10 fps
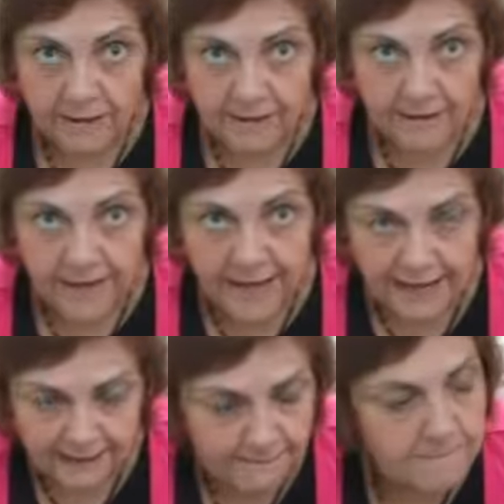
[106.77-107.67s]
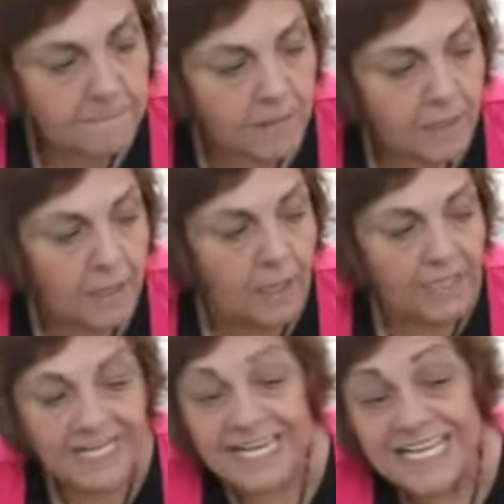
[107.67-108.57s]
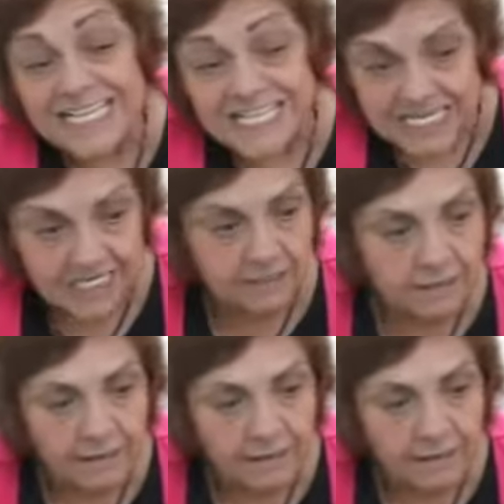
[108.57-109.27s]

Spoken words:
in a day. Easy.